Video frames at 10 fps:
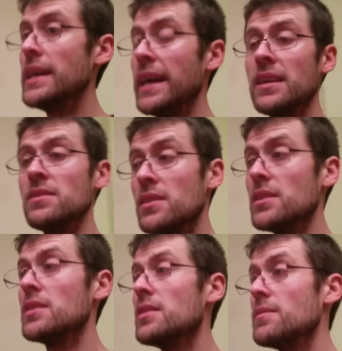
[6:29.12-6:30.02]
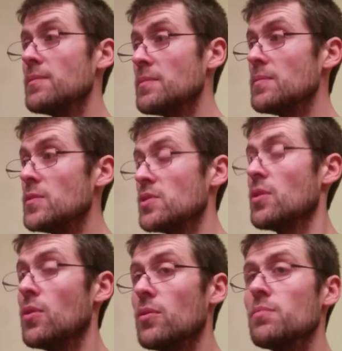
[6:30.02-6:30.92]
And
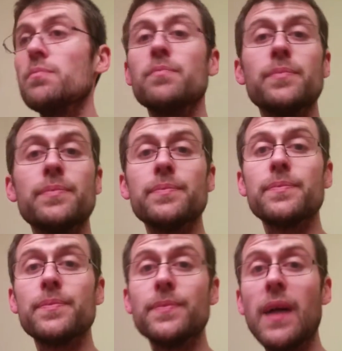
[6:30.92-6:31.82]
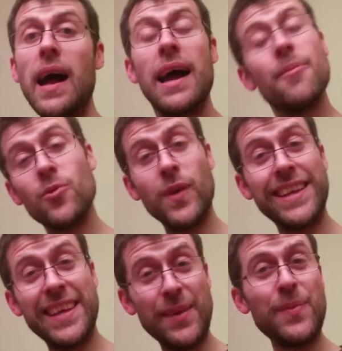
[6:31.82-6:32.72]
so I'm
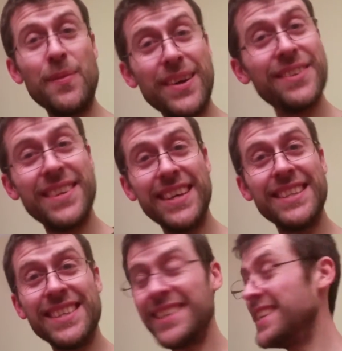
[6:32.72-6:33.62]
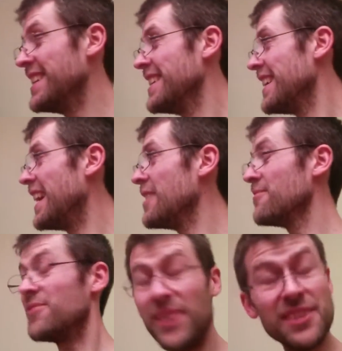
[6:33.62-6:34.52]
quite happy about that.
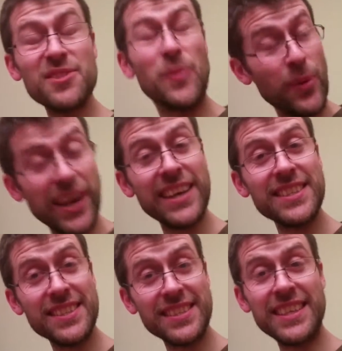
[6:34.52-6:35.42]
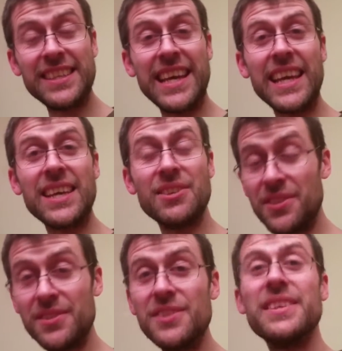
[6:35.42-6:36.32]
I'm really surprised that I
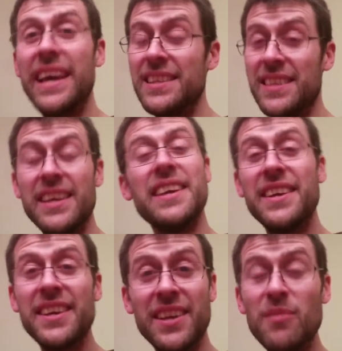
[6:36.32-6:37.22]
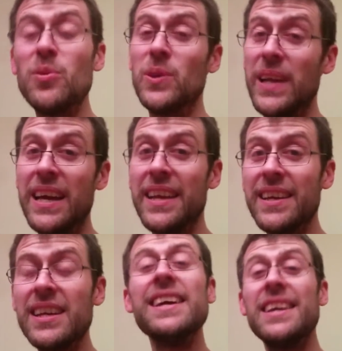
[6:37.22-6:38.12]
could do that here in
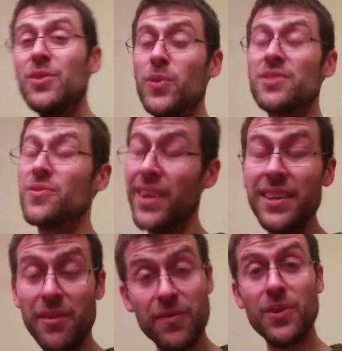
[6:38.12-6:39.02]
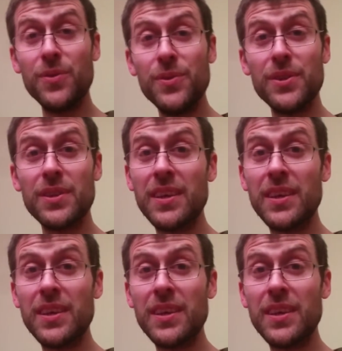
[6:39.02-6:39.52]
Bulgaria. It was really difficult.